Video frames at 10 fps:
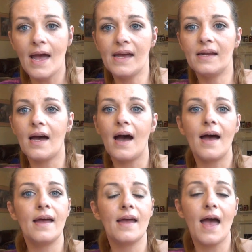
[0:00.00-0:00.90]
And
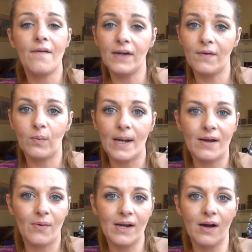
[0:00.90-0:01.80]
I have a giveaway
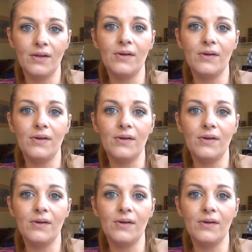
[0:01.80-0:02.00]
going on.